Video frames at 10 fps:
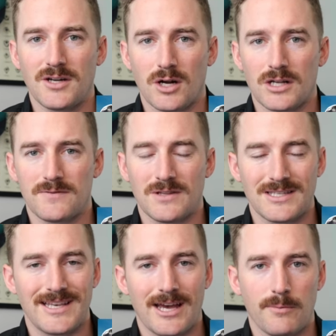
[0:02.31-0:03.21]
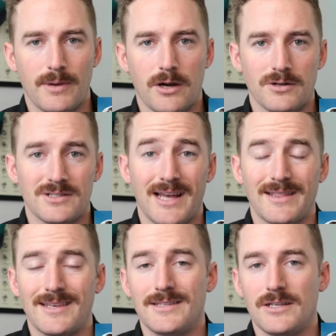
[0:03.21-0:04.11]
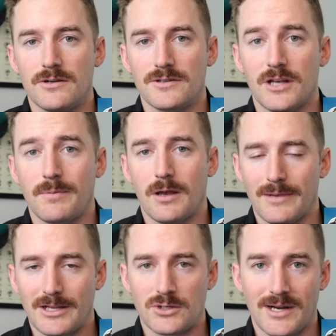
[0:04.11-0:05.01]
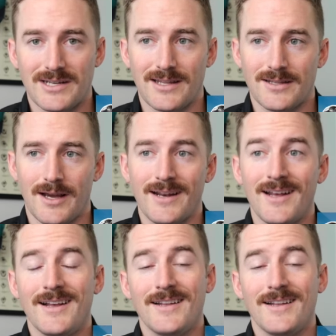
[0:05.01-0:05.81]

targets for the Seattle Mariners at this year's upcoming trade deadline.